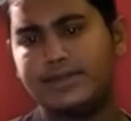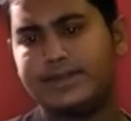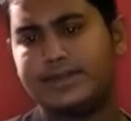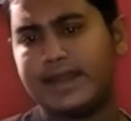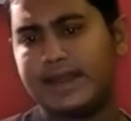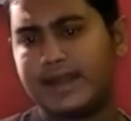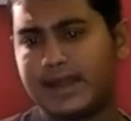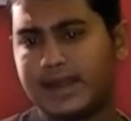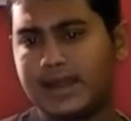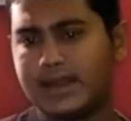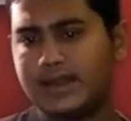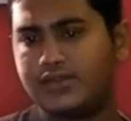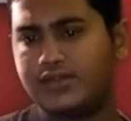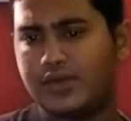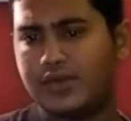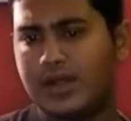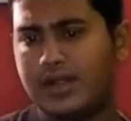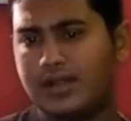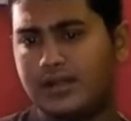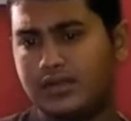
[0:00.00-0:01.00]
then again
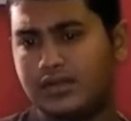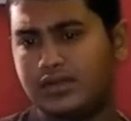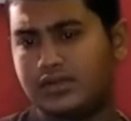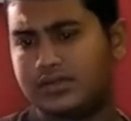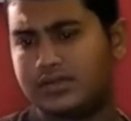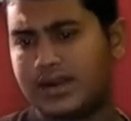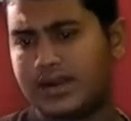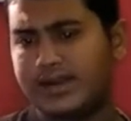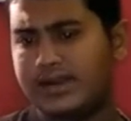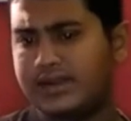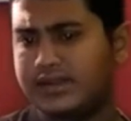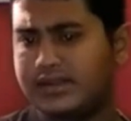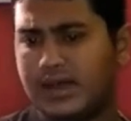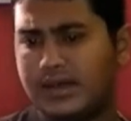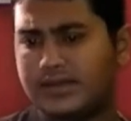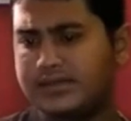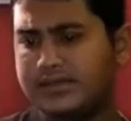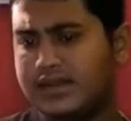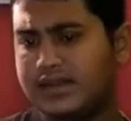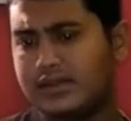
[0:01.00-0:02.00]
to
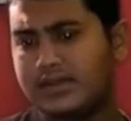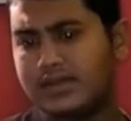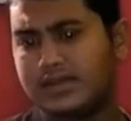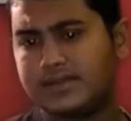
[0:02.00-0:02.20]
13,000